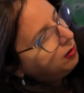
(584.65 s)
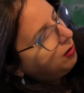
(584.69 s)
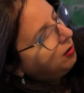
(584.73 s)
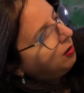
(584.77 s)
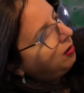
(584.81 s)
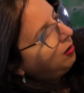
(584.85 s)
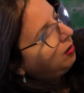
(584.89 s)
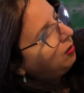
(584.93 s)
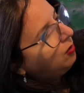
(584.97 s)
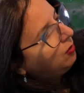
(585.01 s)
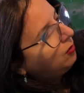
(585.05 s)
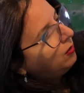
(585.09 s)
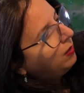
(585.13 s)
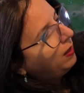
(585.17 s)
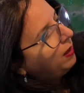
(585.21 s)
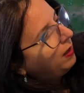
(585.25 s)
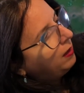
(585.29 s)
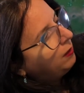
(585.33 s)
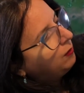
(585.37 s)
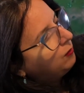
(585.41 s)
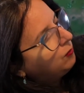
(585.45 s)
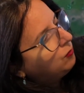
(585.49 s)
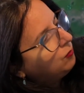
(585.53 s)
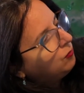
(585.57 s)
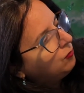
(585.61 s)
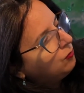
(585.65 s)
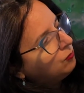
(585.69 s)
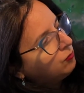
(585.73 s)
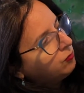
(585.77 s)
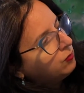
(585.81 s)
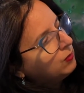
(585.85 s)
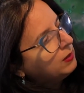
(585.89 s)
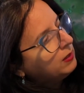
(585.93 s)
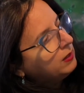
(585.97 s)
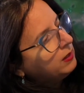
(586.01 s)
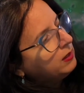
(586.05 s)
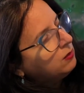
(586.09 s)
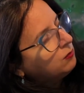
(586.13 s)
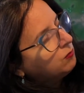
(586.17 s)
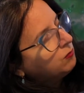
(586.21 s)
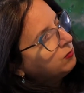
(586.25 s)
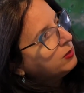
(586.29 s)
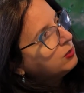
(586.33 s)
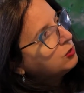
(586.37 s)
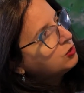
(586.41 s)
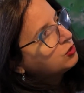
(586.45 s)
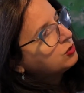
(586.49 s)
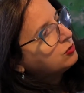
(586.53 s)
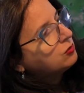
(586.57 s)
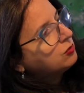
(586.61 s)
all really
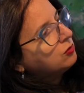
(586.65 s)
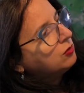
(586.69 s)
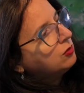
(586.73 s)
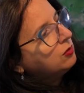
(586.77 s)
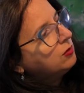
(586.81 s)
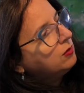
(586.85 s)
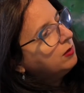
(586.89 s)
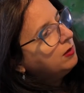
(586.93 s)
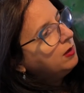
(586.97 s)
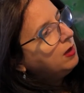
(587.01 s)
original,